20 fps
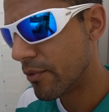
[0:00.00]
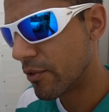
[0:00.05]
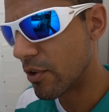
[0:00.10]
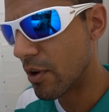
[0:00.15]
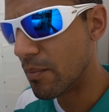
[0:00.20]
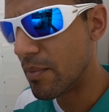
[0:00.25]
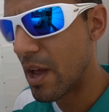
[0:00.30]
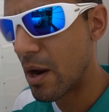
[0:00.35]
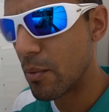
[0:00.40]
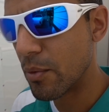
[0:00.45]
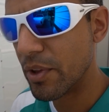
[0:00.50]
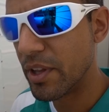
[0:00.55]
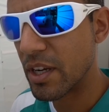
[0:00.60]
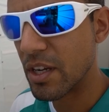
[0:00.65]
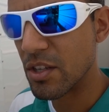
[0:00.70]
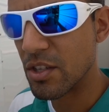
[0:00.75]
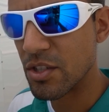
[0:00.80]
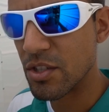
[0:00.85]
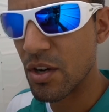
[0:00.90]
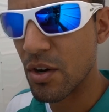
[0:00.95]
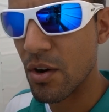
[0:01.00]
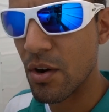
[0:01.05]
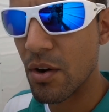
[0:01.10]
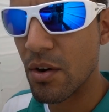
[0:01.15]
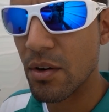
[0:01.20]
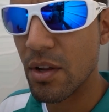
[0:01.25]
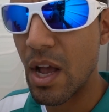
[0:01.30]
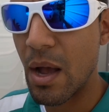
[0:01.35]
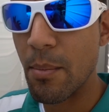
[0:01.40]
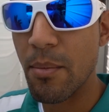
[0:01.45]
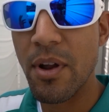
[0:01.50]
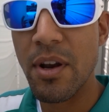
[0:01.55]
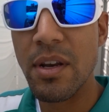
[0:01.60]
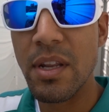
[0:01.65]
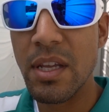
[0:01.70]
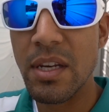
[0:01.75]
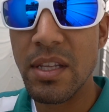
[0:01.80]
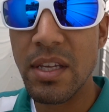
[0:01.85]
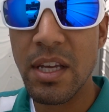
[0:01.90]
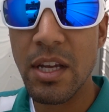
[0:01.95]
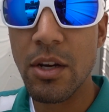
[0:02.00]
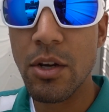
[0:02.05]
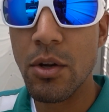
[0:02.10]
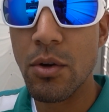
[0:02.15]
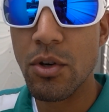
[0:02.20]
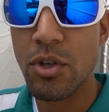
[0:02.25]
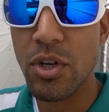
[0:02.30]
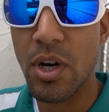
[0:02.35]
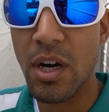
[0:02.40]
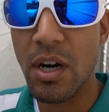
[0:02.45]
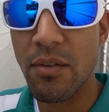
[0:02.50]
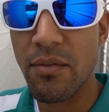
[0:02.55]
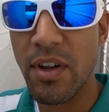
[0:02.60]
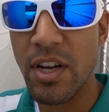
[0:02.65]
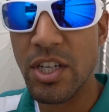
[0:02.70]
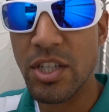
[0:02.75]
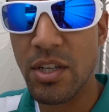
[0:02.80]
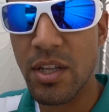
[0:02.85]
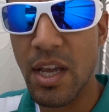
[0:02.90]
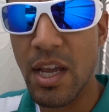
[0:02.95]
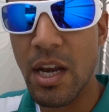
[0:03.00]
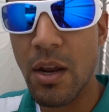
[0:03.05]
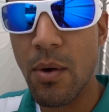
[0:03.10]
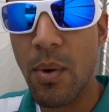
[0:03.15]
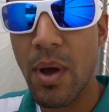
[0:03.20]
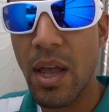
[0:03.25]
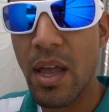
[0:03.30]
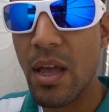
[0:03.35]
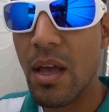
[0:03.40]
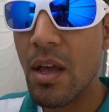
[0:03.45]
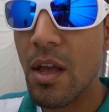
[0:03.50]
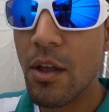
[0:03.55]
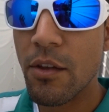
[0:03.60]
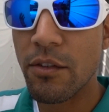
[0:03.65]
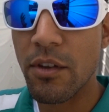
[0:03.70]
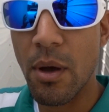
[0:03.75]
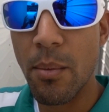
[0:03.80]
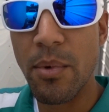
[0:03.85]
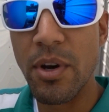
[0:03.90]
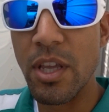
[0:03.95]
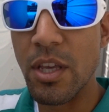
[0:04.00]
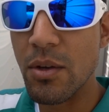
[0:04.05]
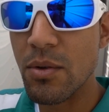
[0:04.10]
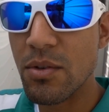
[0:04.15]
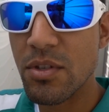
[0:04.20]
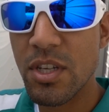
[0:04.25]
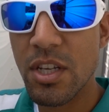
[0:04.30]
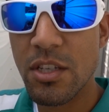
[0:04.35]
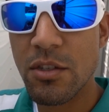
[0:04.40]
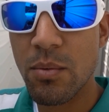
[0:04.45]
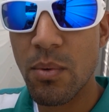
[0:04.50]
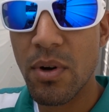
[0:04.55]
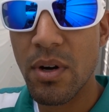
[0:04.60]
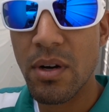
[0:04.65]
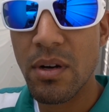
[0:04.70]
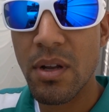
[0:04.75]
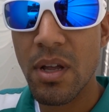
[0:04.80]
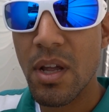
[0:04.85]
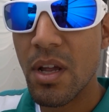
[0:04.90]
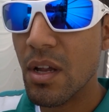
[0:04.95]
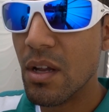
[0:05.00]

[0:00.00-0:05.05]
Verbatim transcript: so I'm not really concerned I'm gonna need to get a new truck eventually anyway so I'm gonna use this one